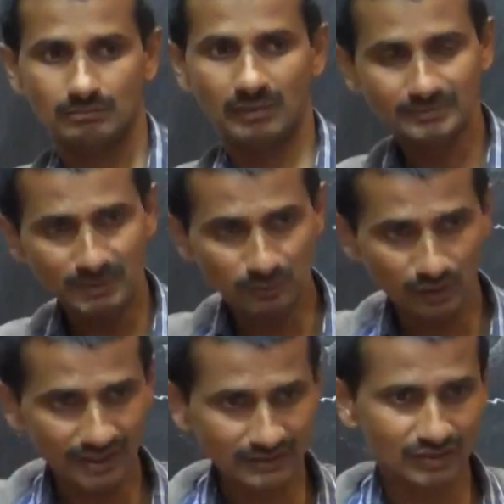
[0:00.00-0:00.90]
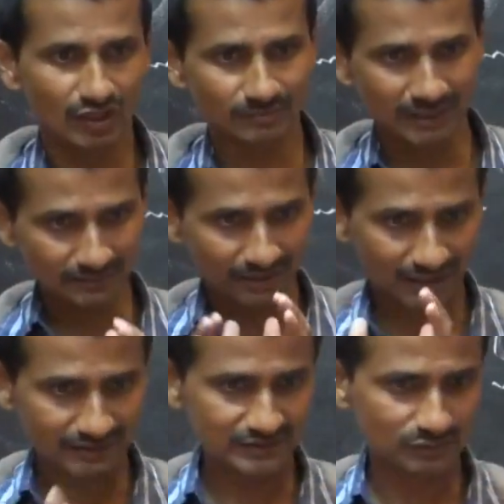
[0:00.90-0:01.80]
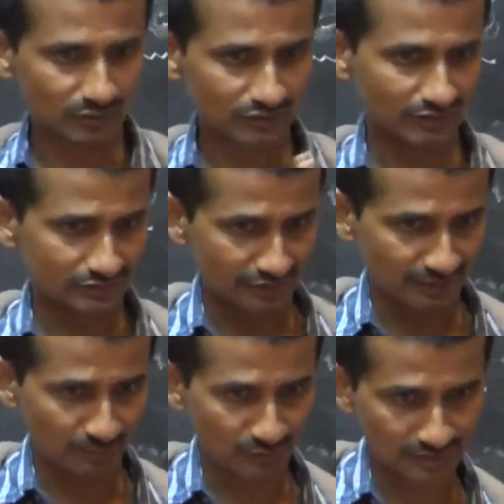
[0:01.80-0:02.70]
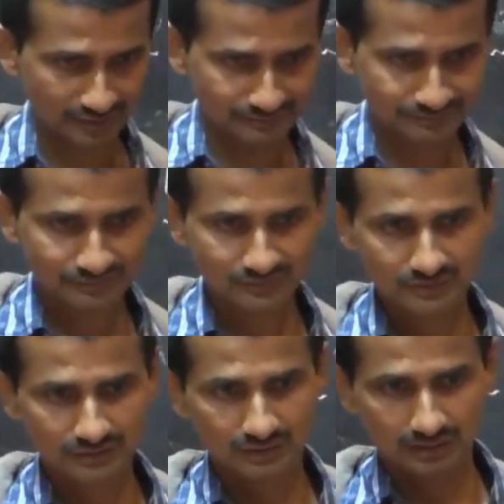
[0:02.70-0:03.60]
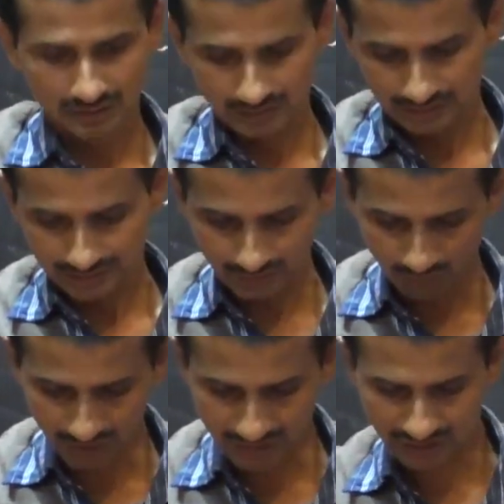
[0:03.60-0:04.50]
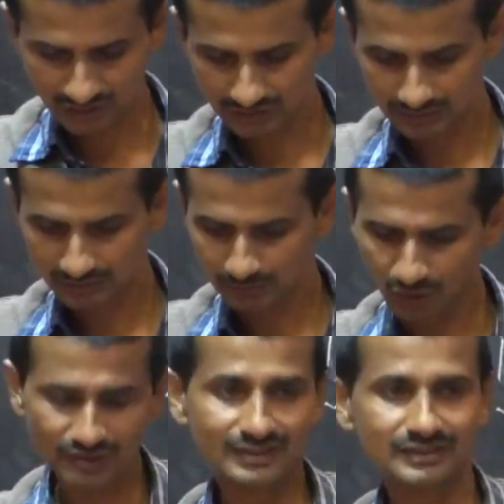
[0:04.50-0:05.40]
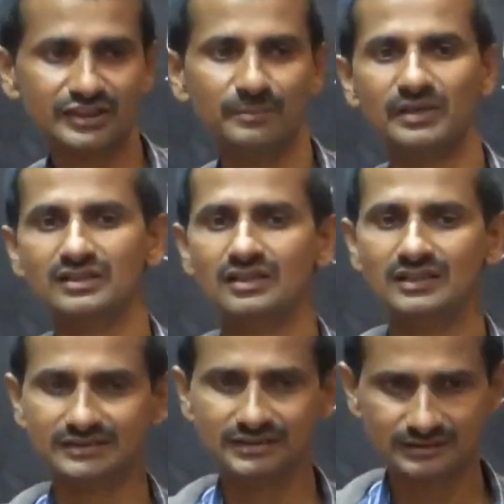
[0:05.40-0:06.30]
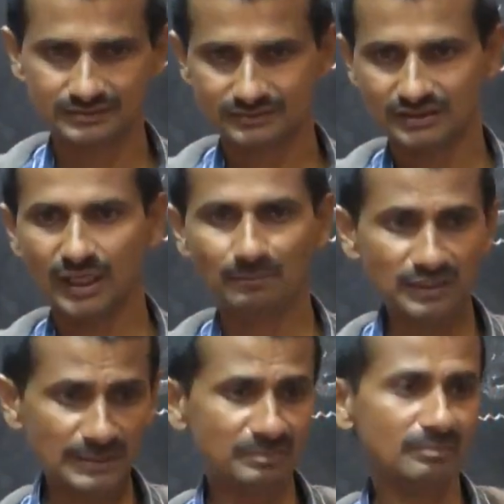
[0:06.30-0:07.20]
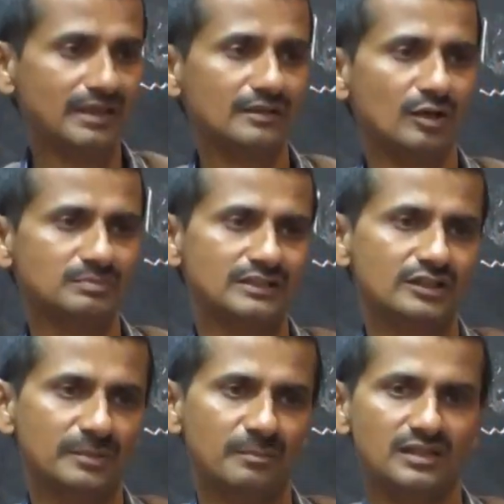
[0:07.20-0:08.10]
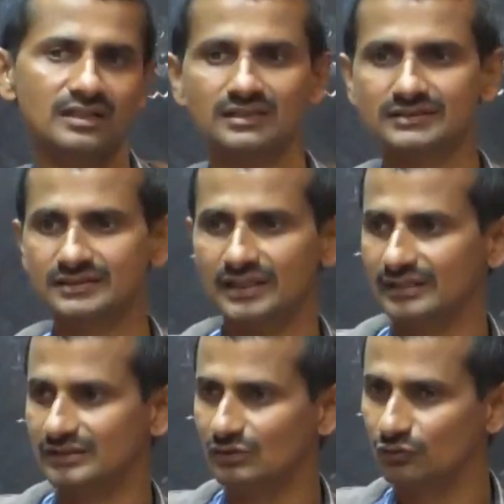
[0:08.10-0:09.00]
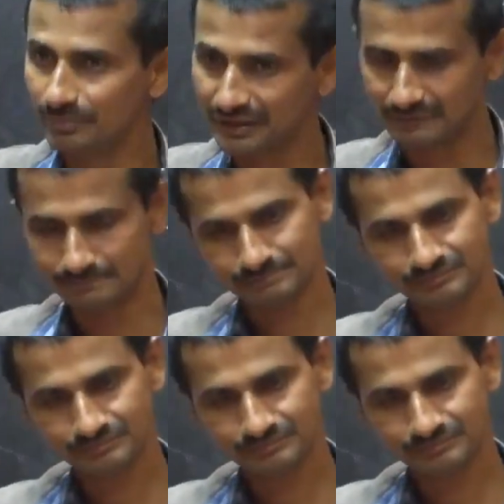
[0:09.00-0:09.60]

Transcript: Mahatma Phule's or Mahatma Gandhi's work was very important. They work for that the deprived classes, upliftment of that the deprived classes and the women.